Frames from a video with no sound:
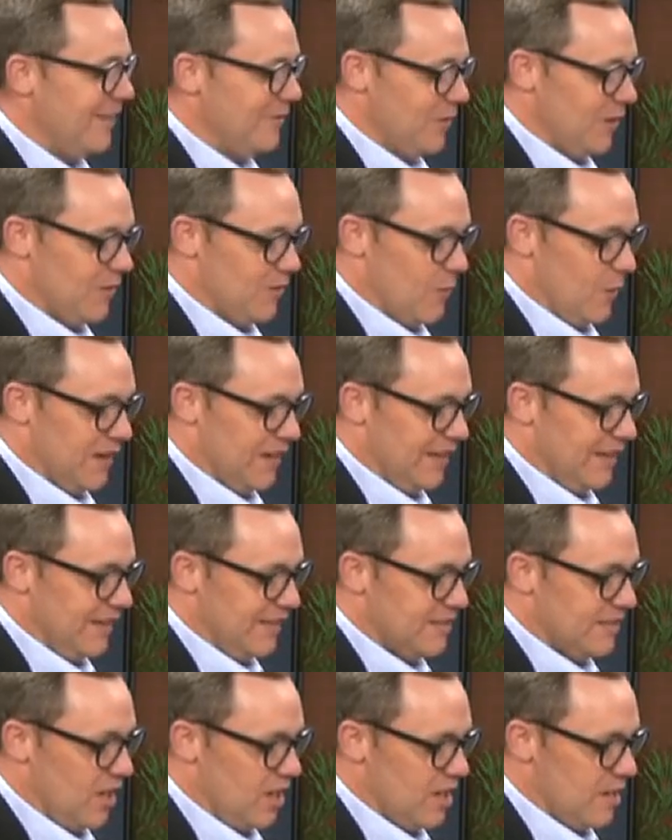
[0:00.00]
and real quickly
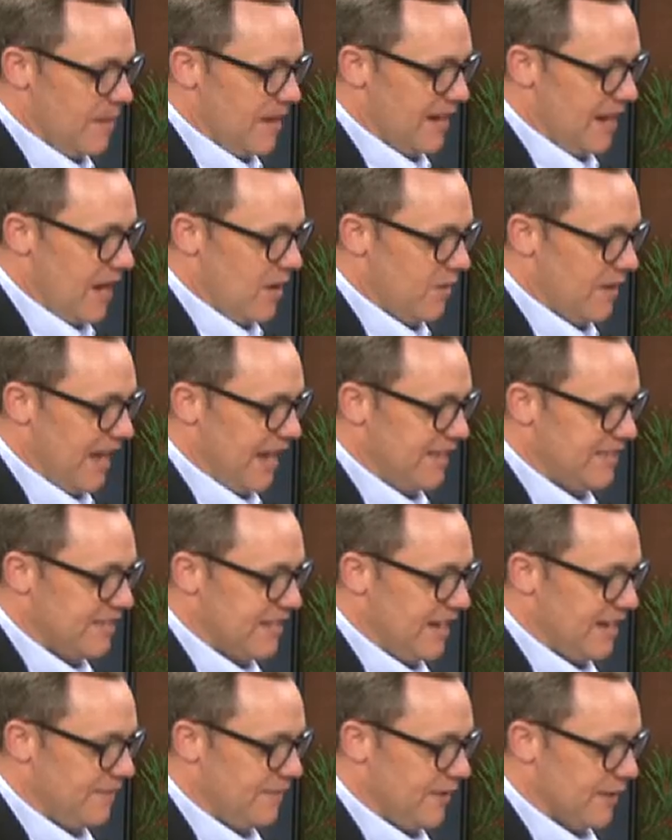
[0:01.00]
let's talk about how
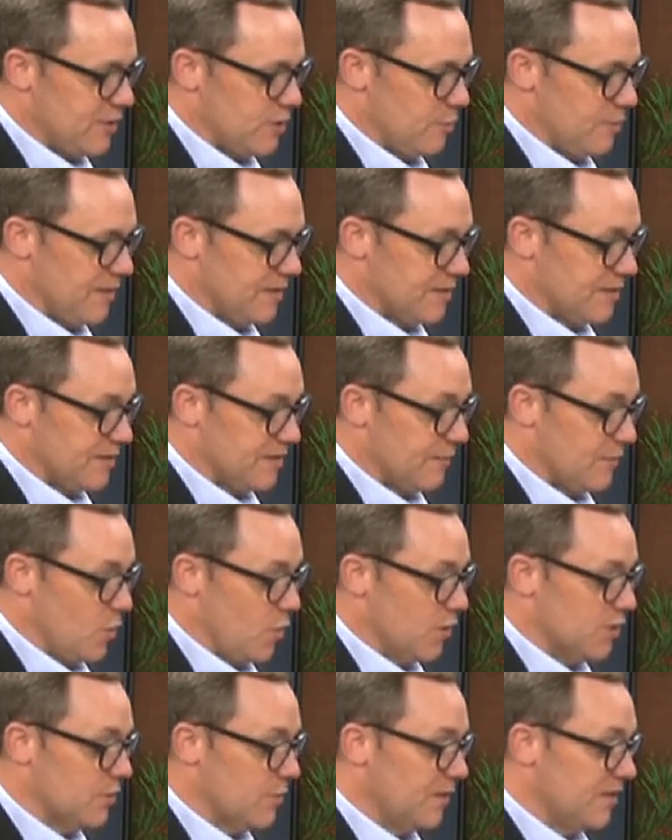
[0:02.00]
k-state affects your business of
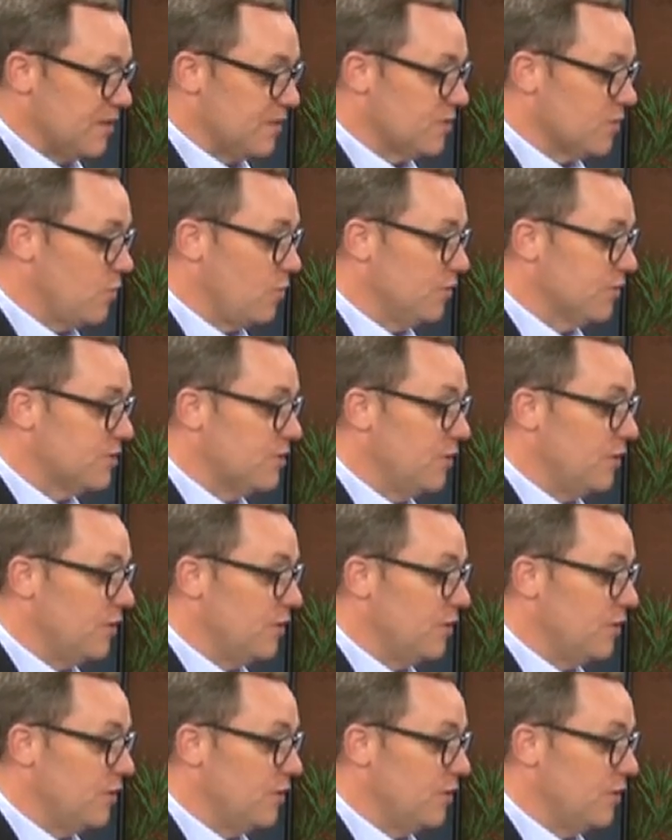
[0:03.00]
course when the school's